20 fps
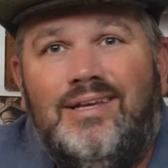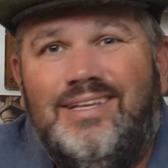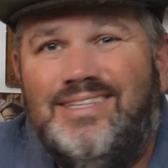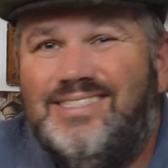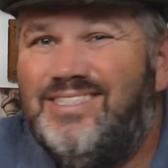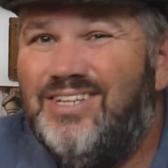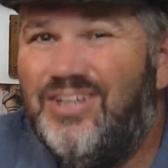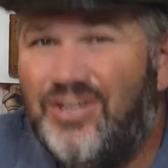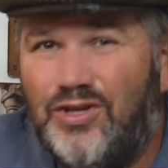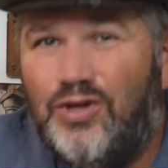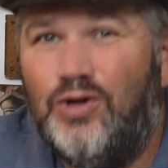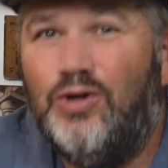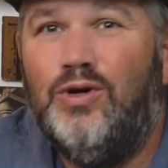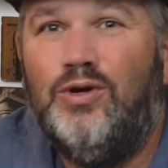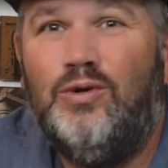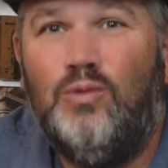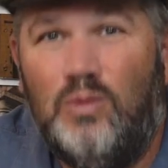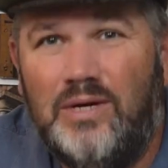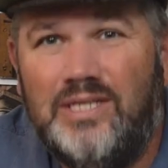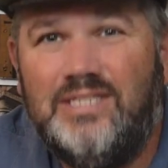It's a
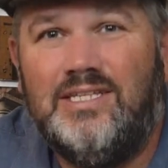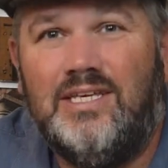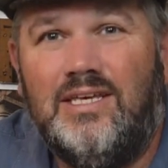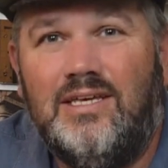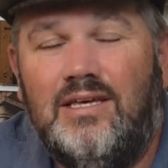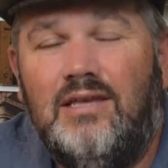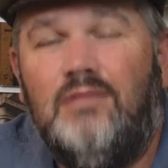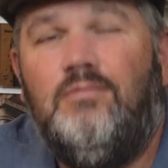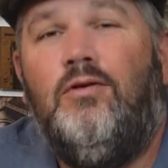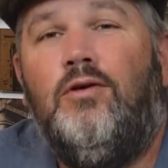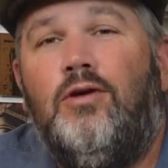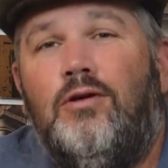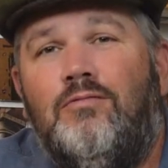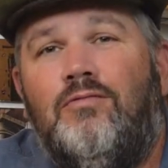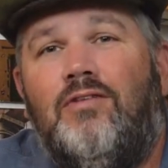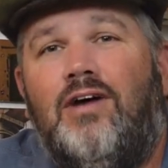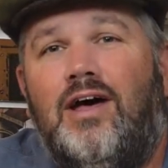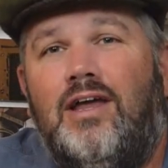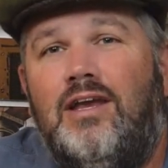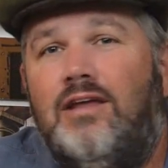good whiskey. If you can
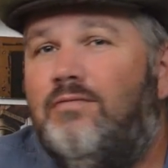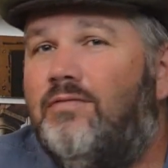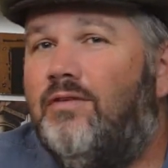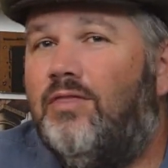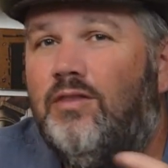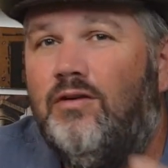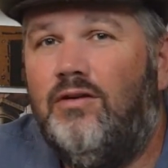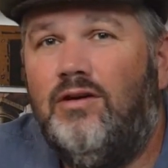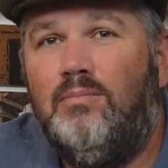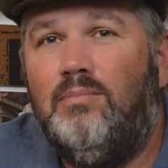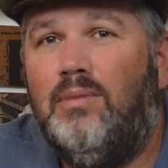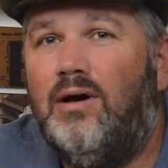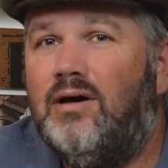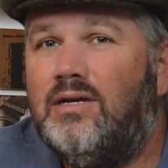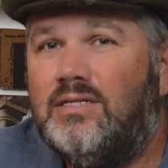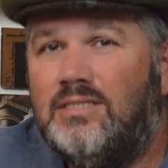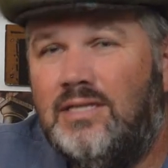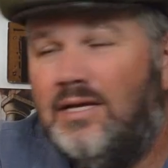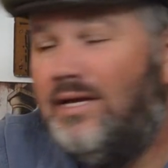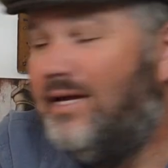find it for 30
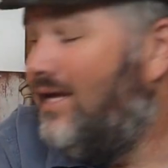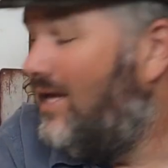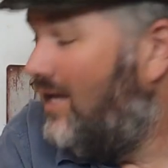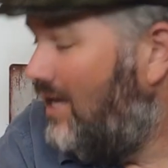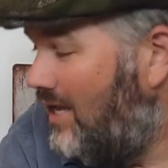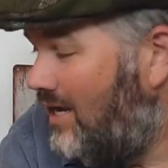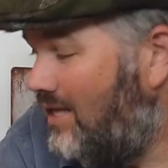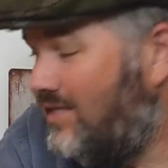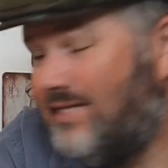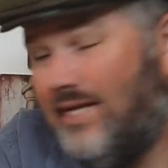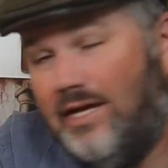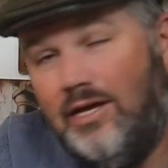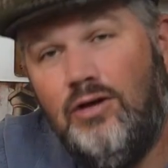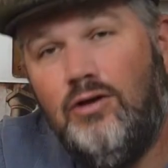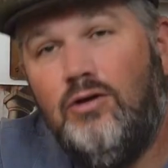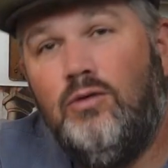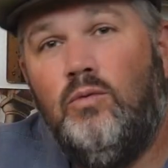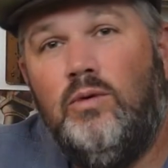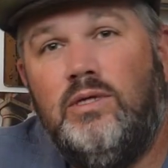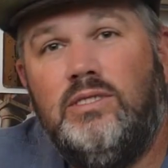bucks, it is a
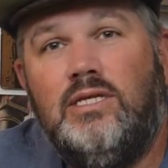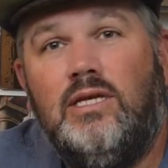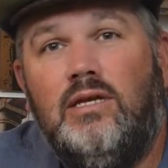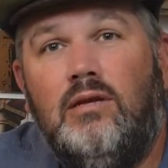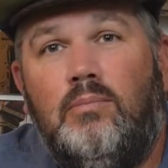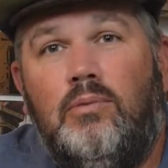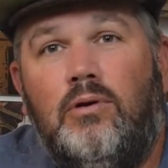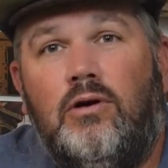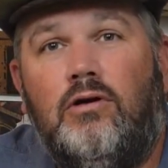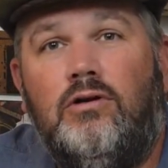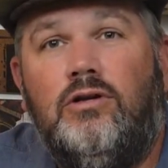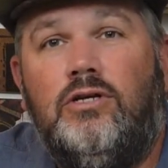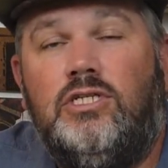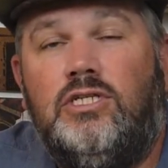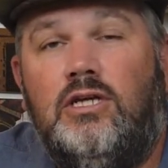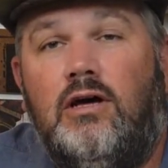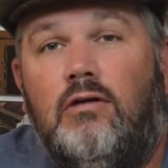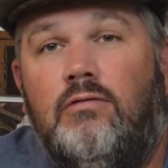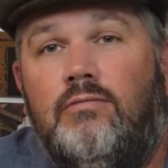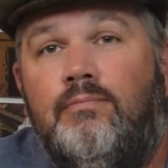good whiskey to put on your
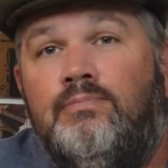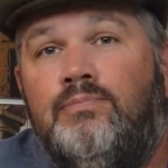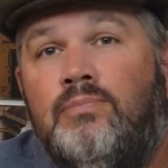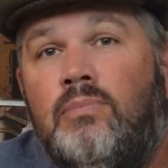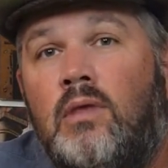shelf.